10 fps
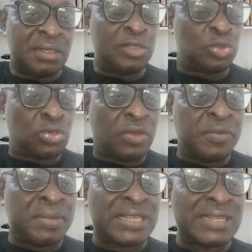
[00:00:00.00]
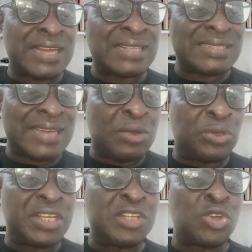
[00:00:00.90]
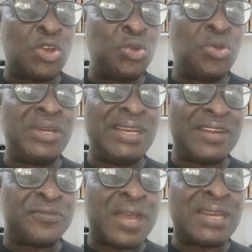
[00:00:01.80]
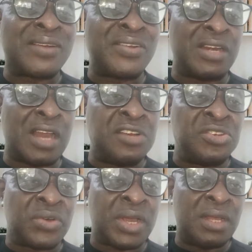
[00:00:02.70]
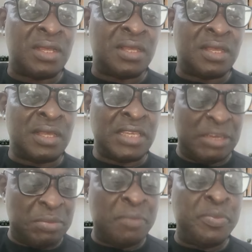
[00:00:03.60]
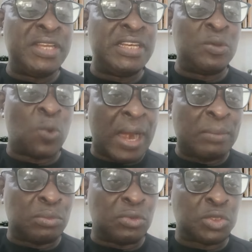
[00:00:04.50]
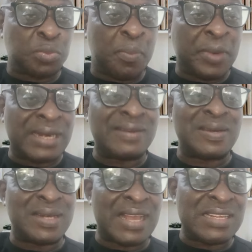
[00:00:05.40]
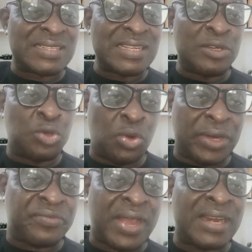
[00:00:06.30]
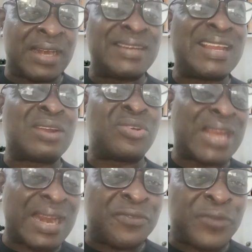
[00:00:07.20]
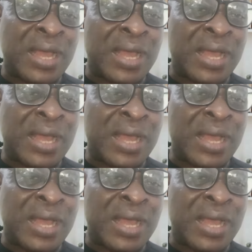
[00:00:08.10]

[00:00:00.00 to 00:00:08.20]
The truth of the matter is that Dangote is not the only refinery in Nigeria. He may be the one most popular. There is a Edo refinery. There are other